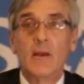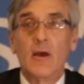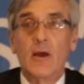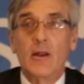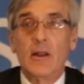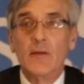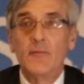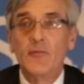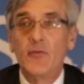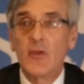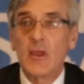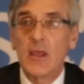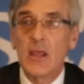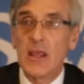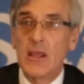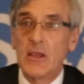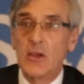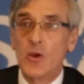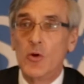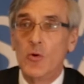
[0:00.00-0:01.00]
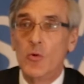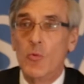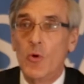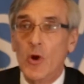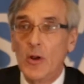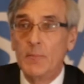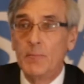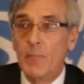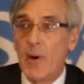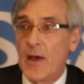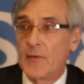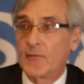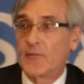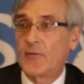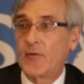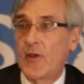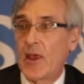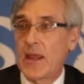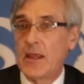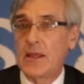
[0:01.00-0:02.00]
And if the EU would but
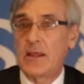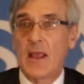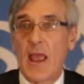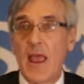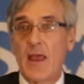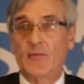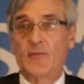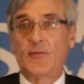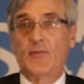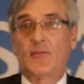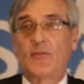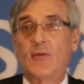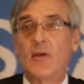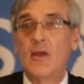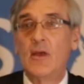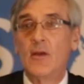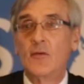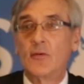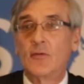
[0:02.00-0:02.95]
say yes